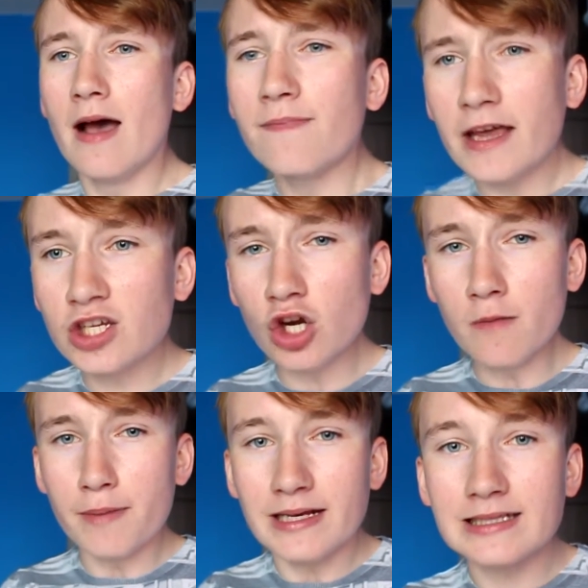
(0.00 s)
They
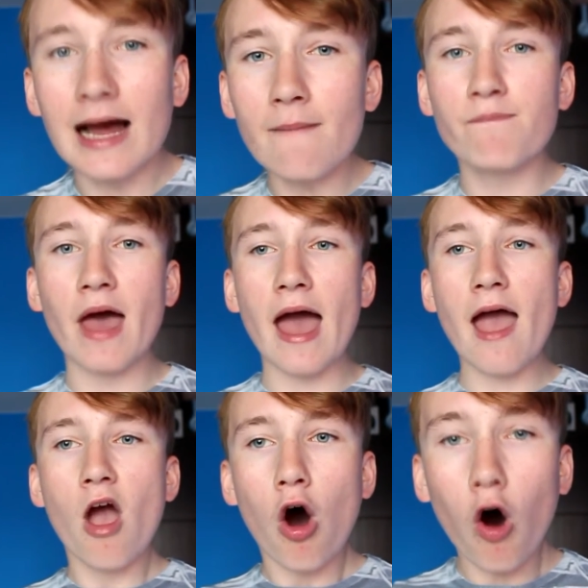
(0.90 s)
shouldn't be sat there
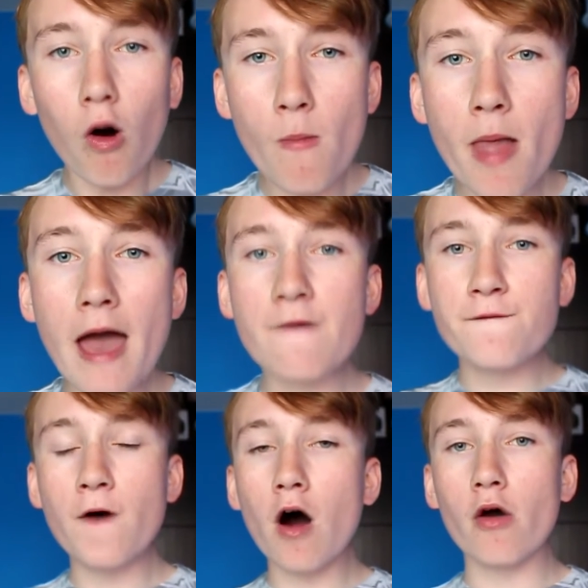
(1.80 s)
on their
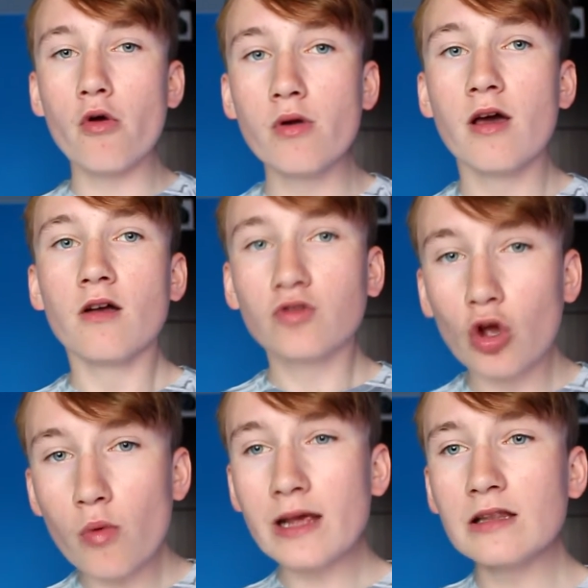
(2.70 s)
phone
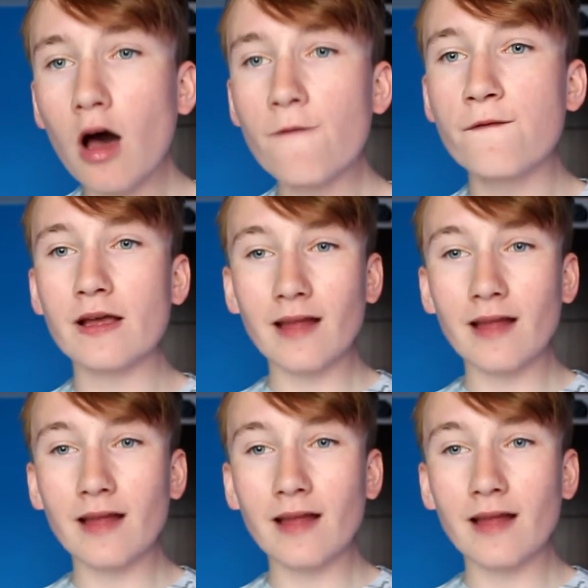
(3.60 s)
doing nothing.